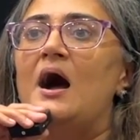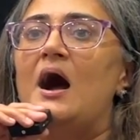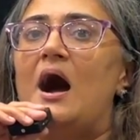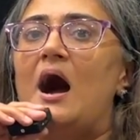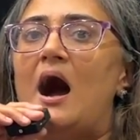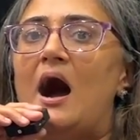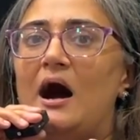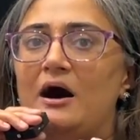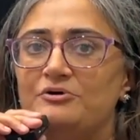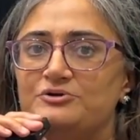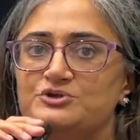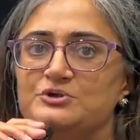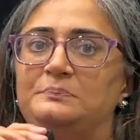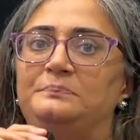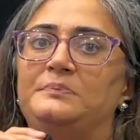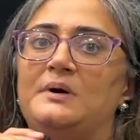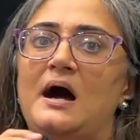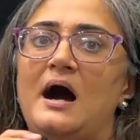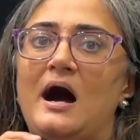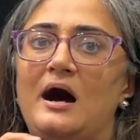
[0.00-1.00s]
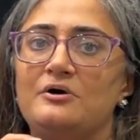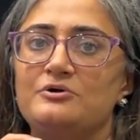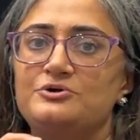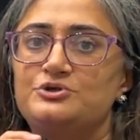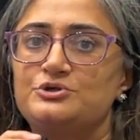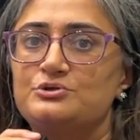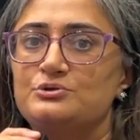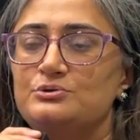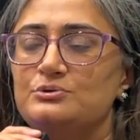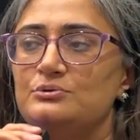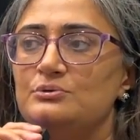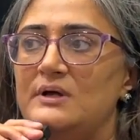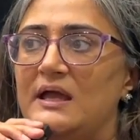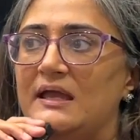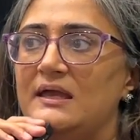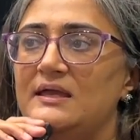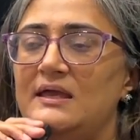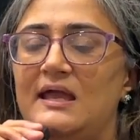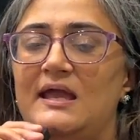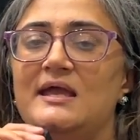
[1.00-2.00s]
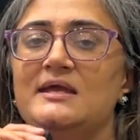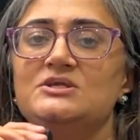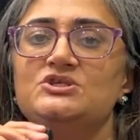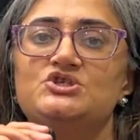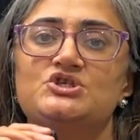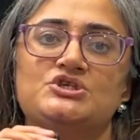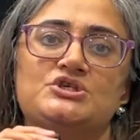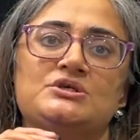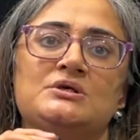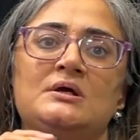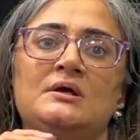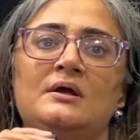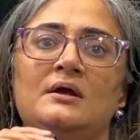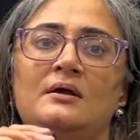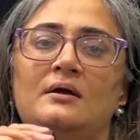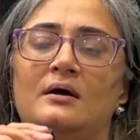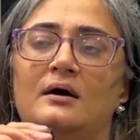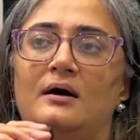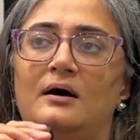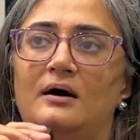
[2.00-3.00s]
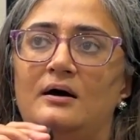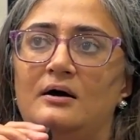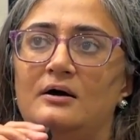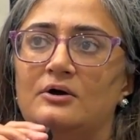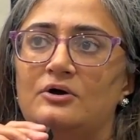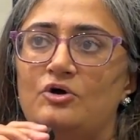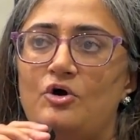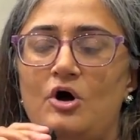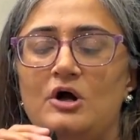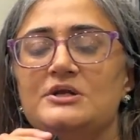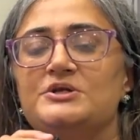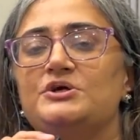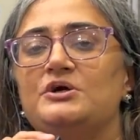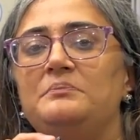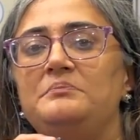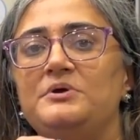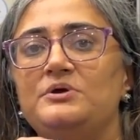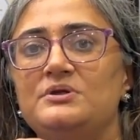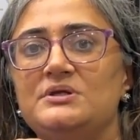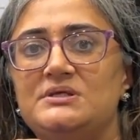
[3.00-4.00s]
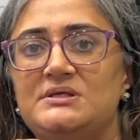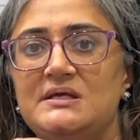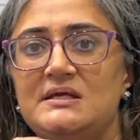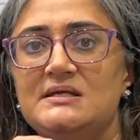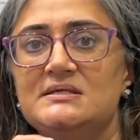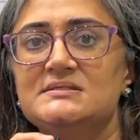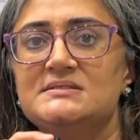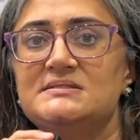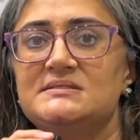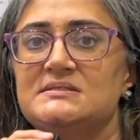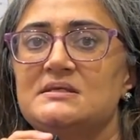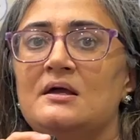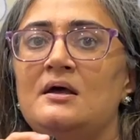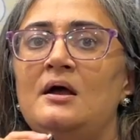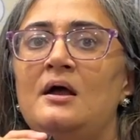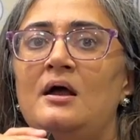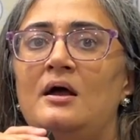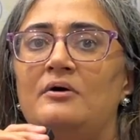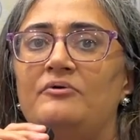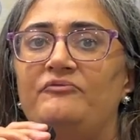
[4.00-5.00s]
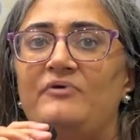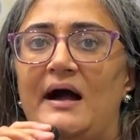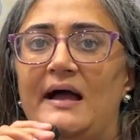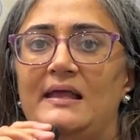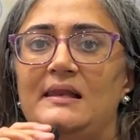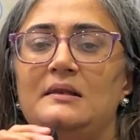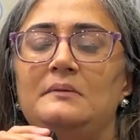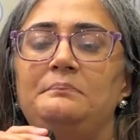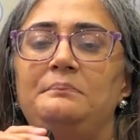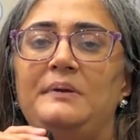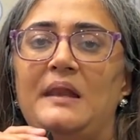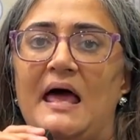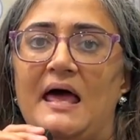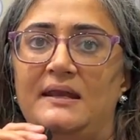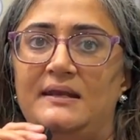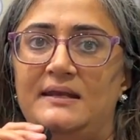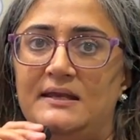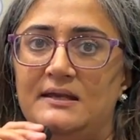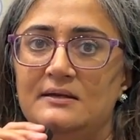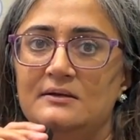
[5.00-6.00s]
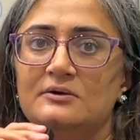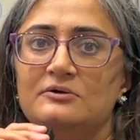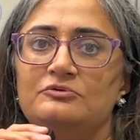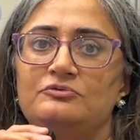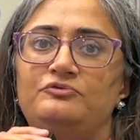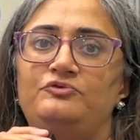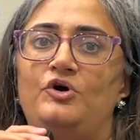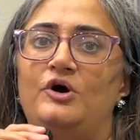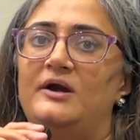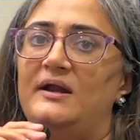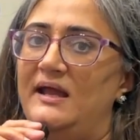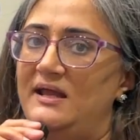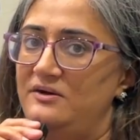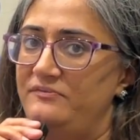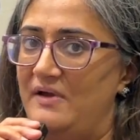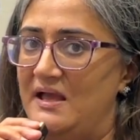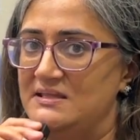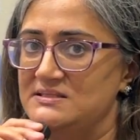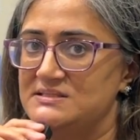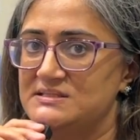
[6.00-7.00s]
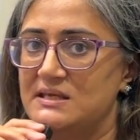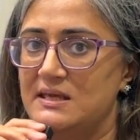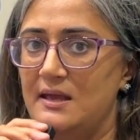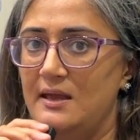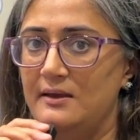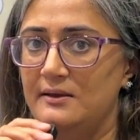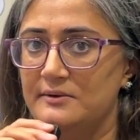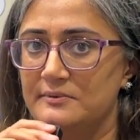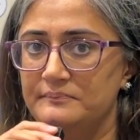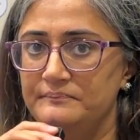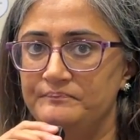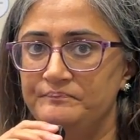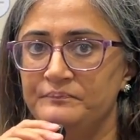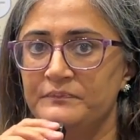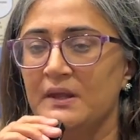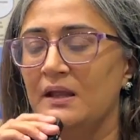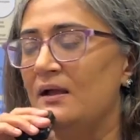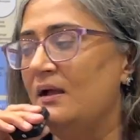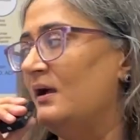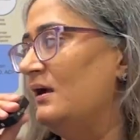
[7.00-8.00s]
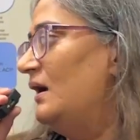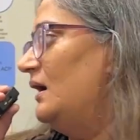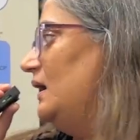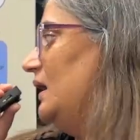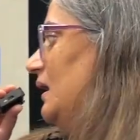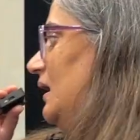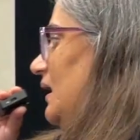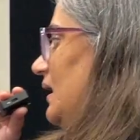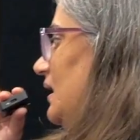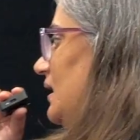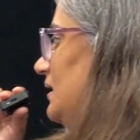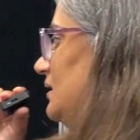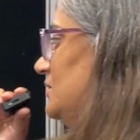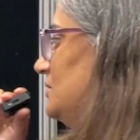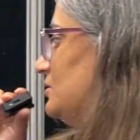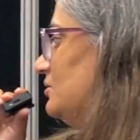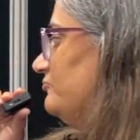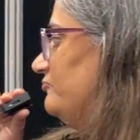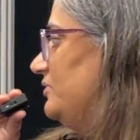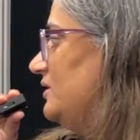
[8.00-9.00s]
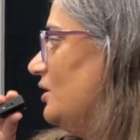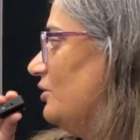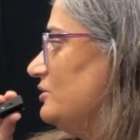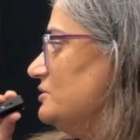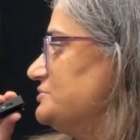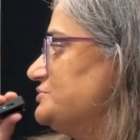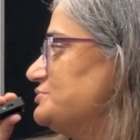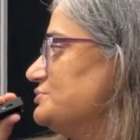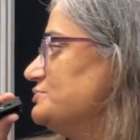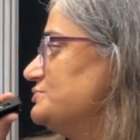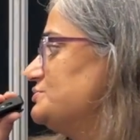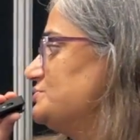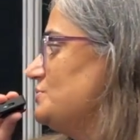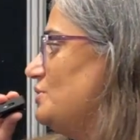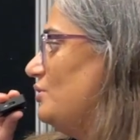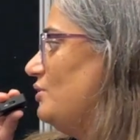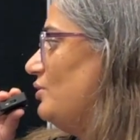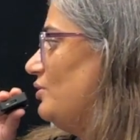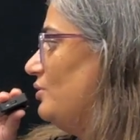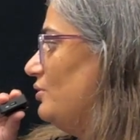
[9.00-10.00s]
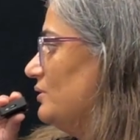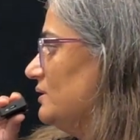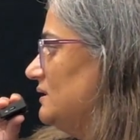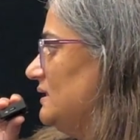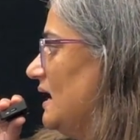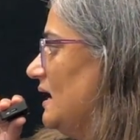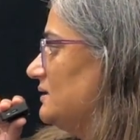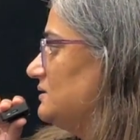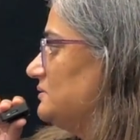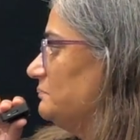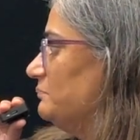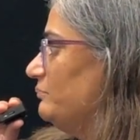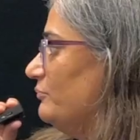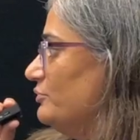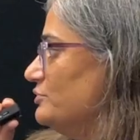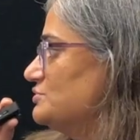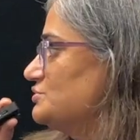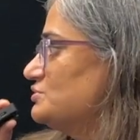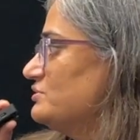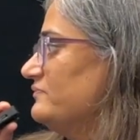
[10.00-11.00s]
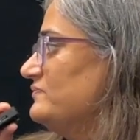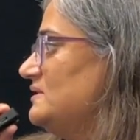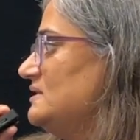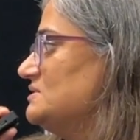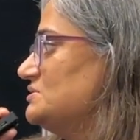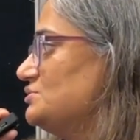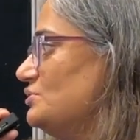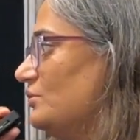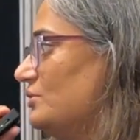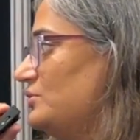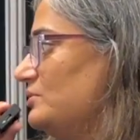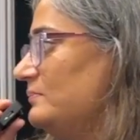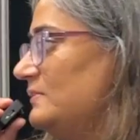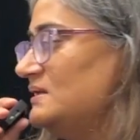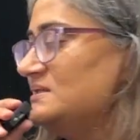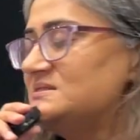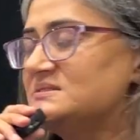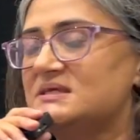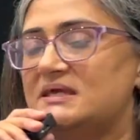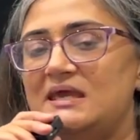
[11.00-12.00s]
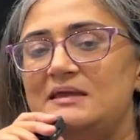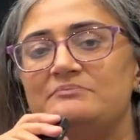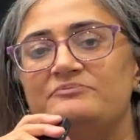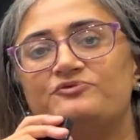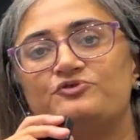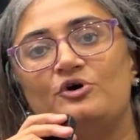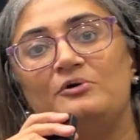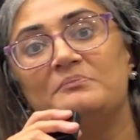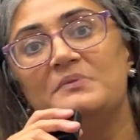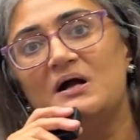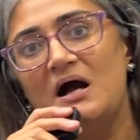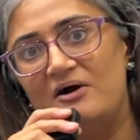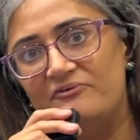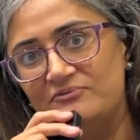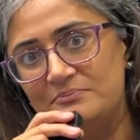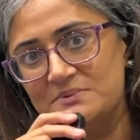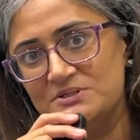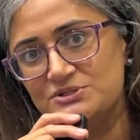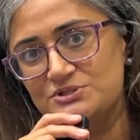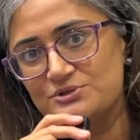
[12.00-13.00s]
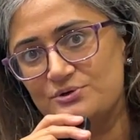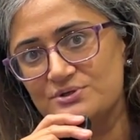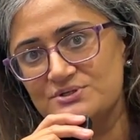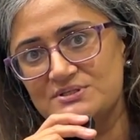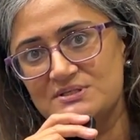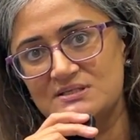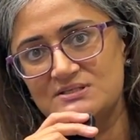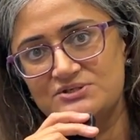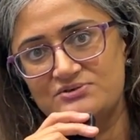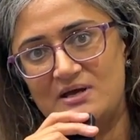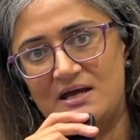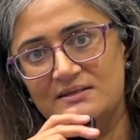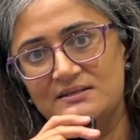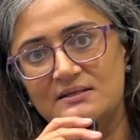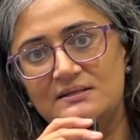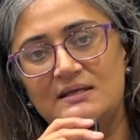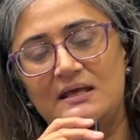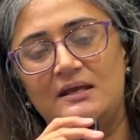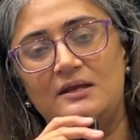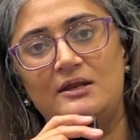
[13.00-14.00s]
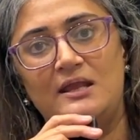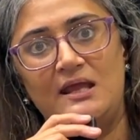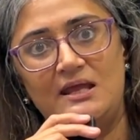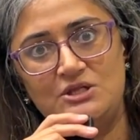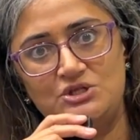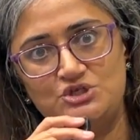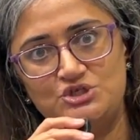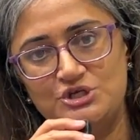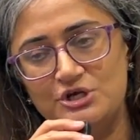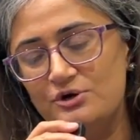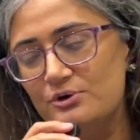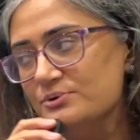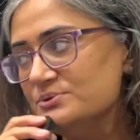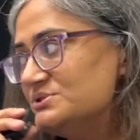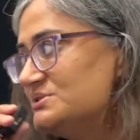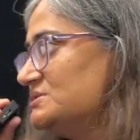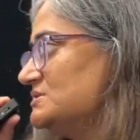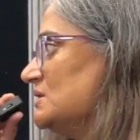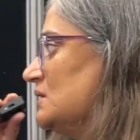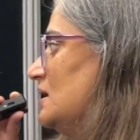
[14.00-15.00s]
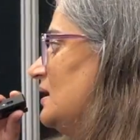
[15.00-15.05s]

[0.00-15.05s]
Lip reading: how to engage CALD communities while planning for advanced care. And we also saw that most of these documents came from government sources rather than NGOs,